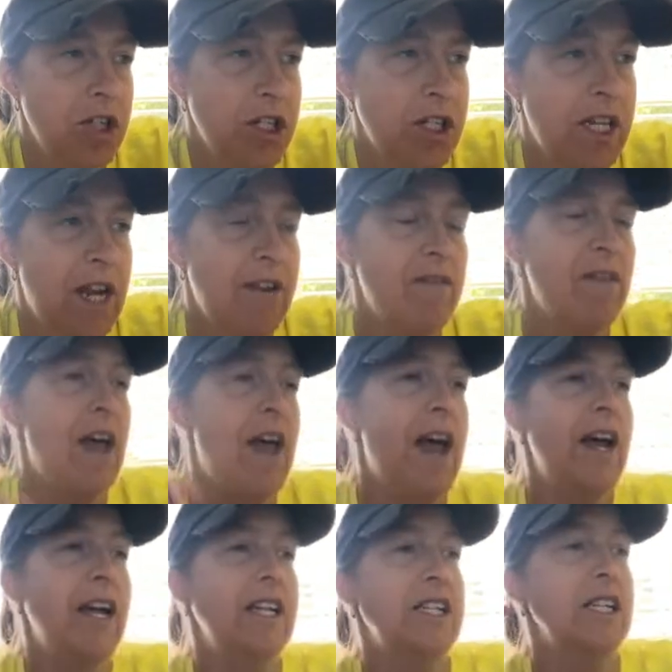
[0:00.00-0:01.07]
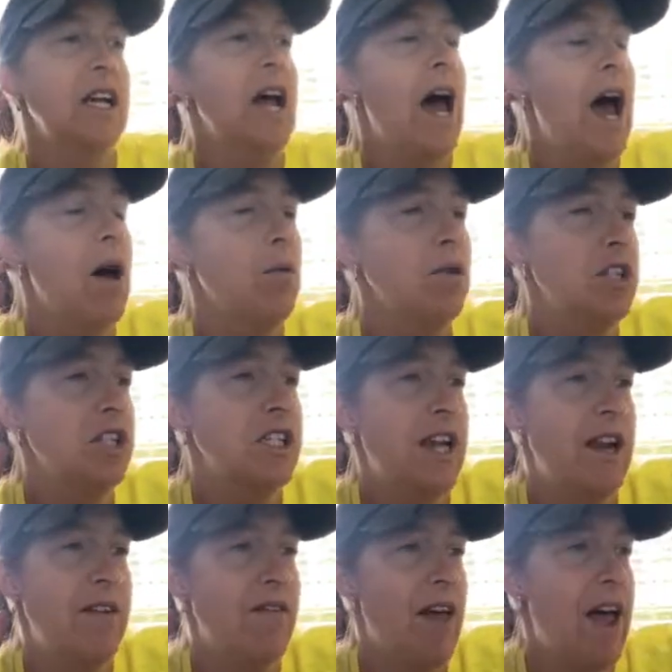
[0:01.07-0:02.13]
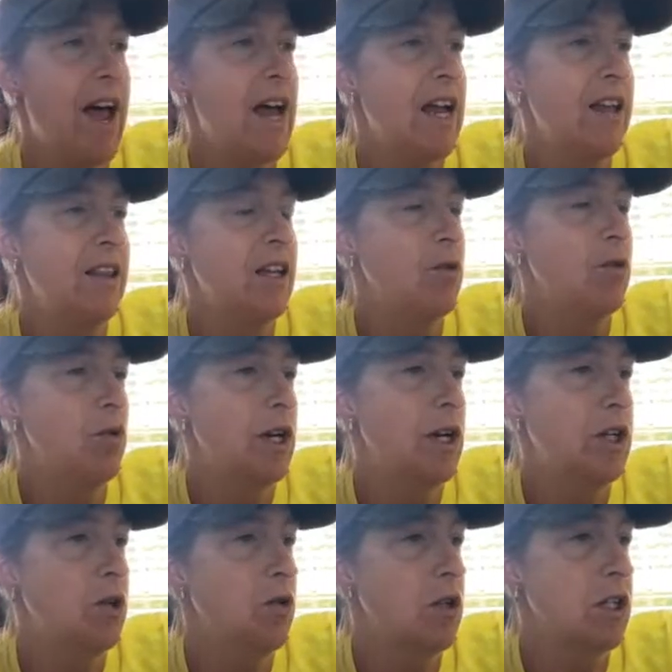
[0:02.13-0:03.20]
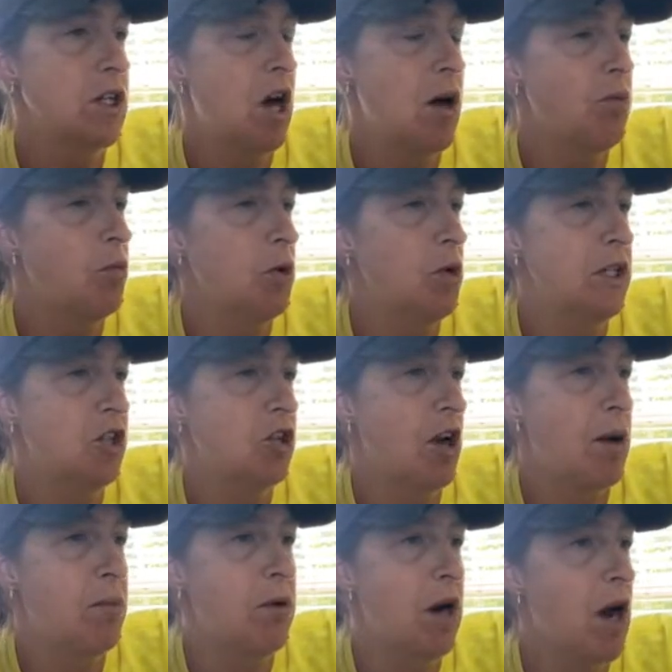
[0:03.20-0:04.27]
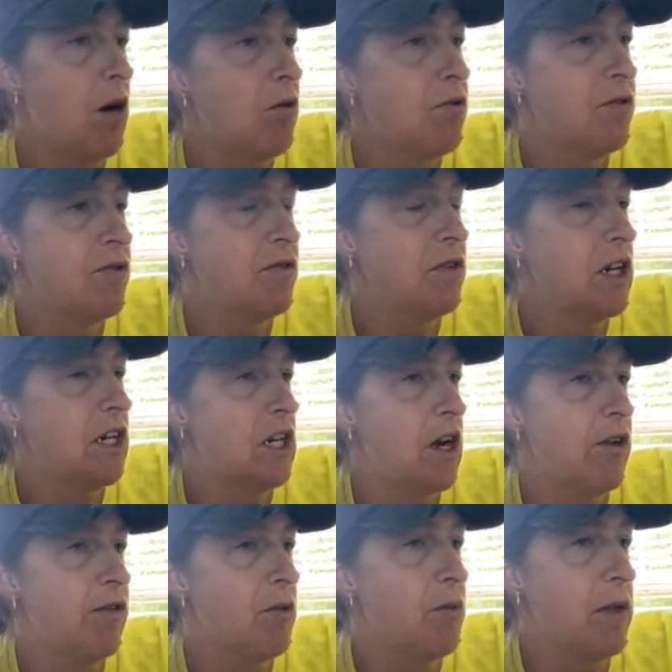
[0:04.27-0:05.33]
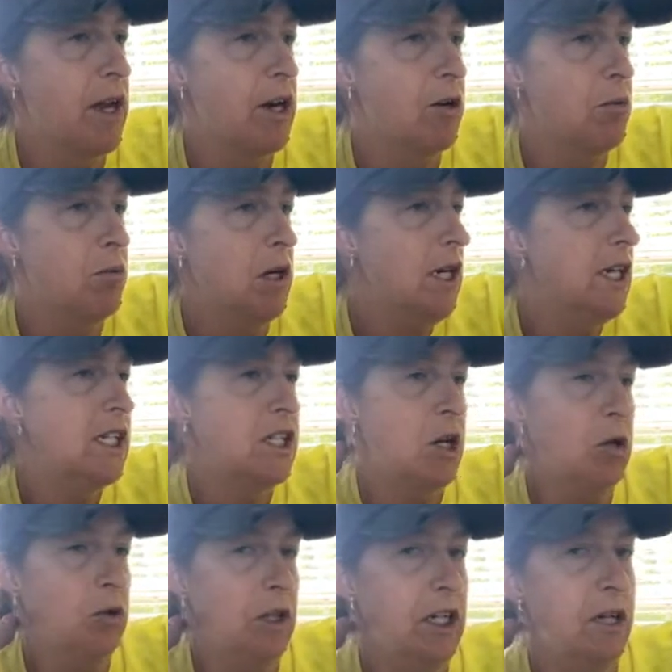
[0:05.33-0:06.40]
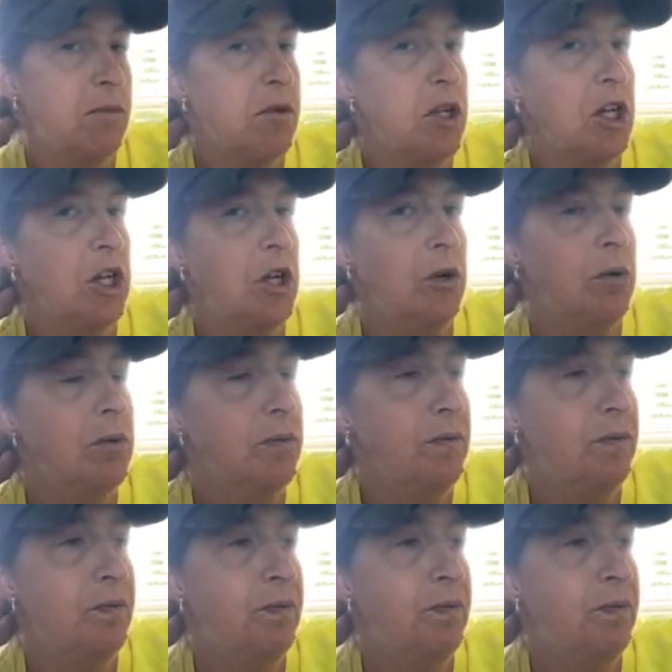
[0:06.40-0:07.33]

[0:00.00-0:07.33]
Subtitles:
just save that. I would just save that and then redo the top one, scrape it off, and go from there. But it's totally up to you.